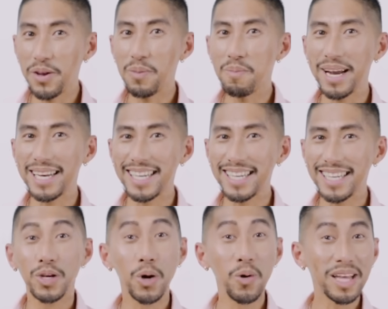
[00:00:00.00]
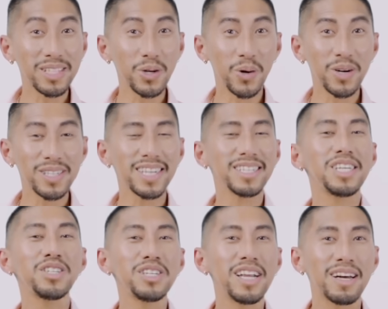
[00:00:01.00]
your money. Go get yours at
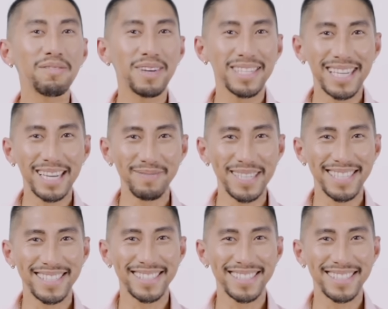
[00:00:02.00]
eatreadlove.me.